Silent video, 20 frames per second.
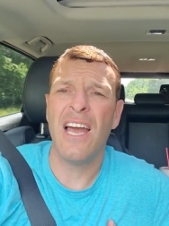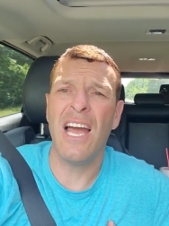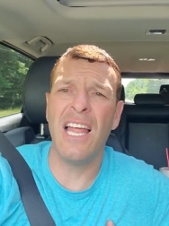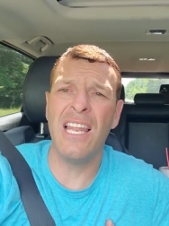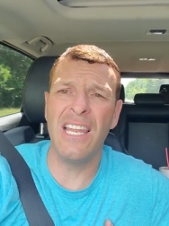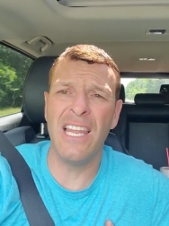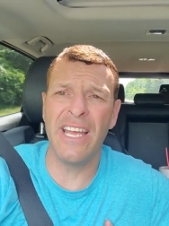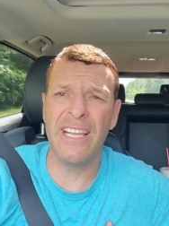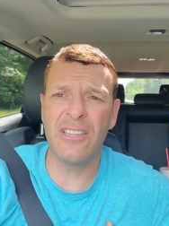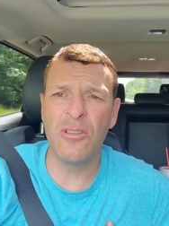I
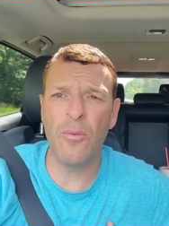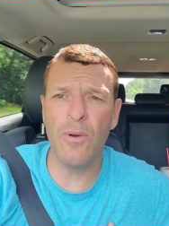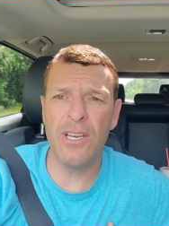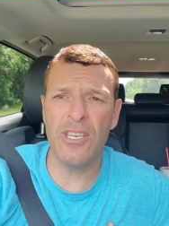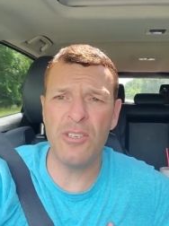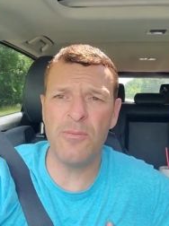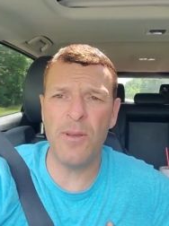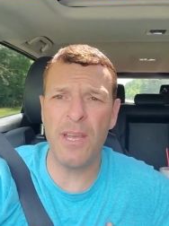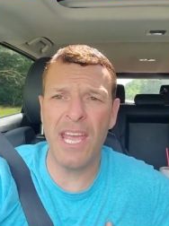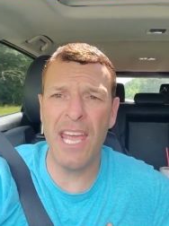liked the way
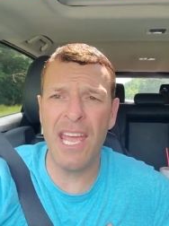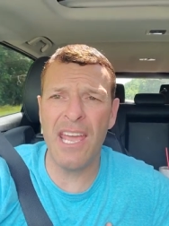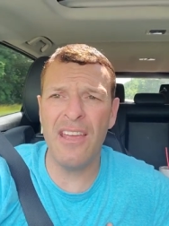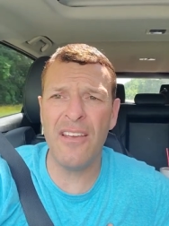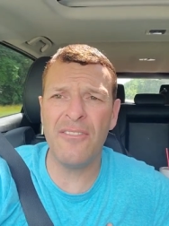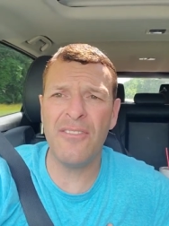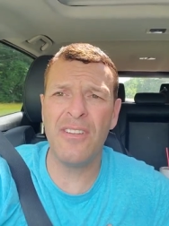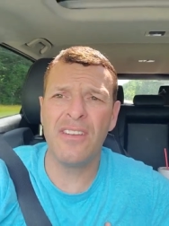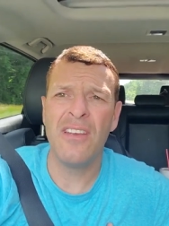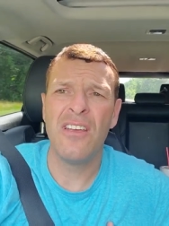she
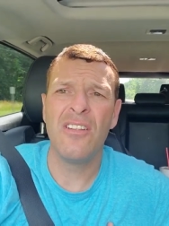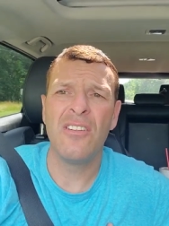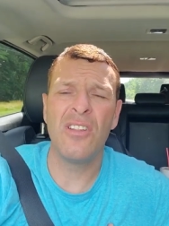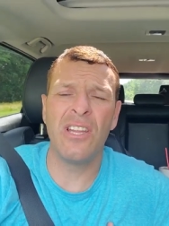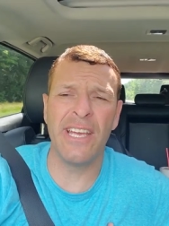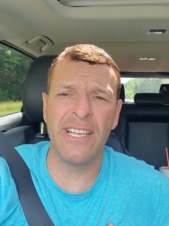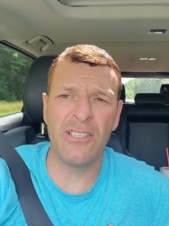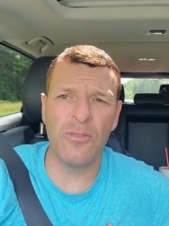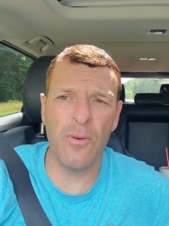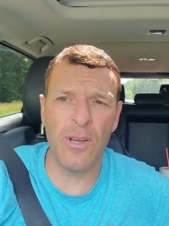behaved,
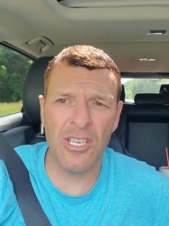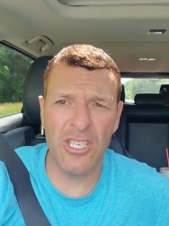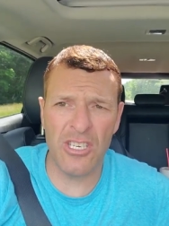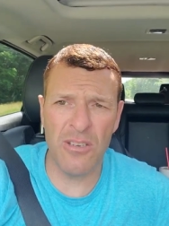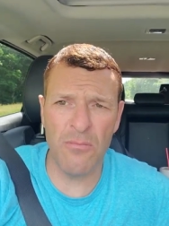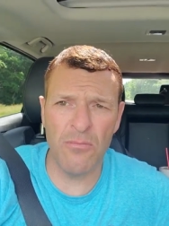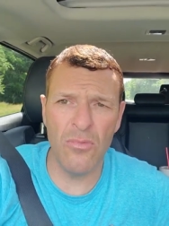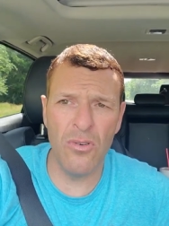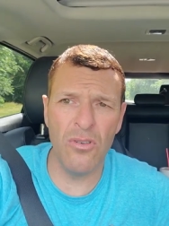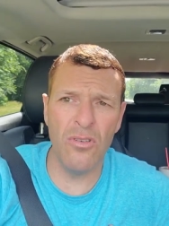liked the way
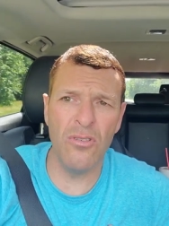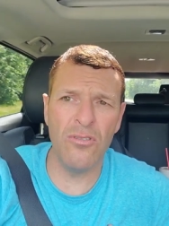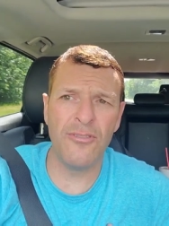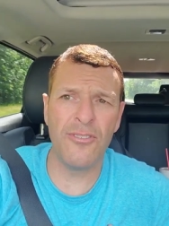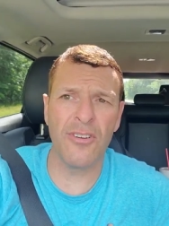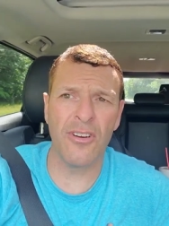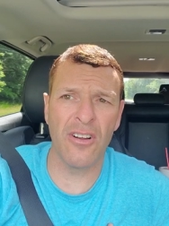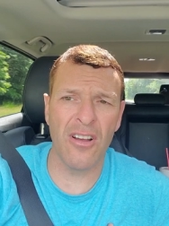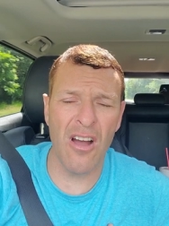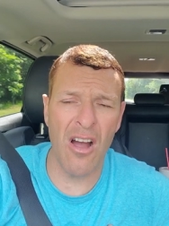she
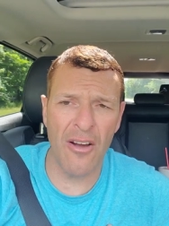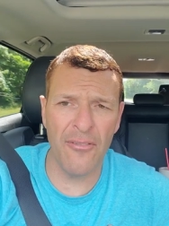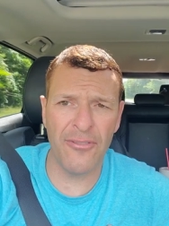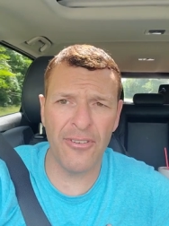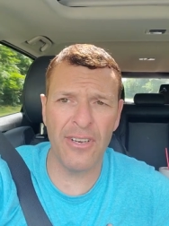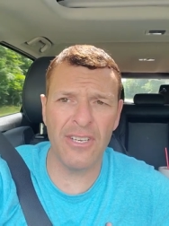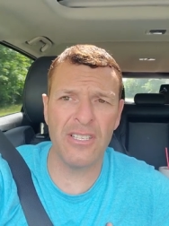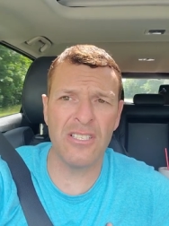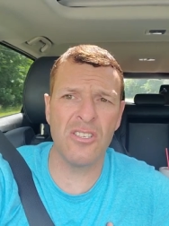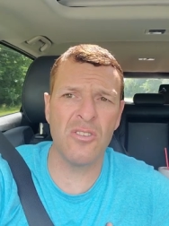moved. Her
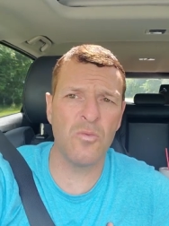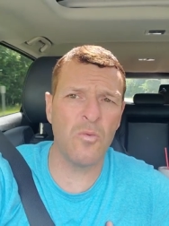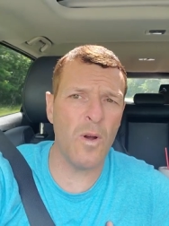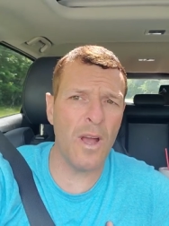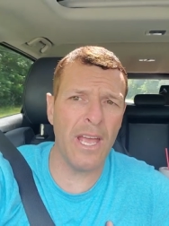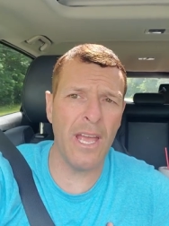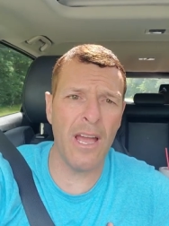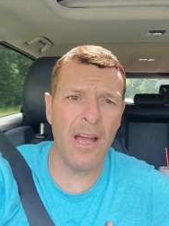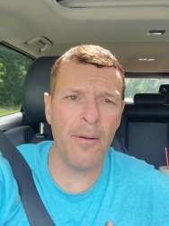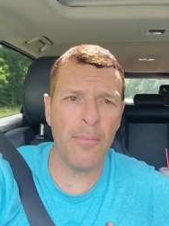confidence is
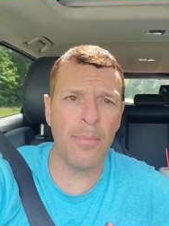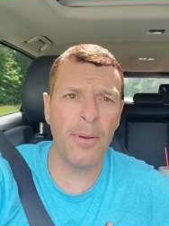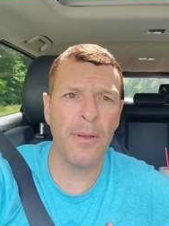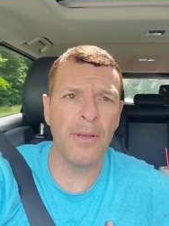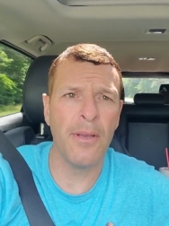way up.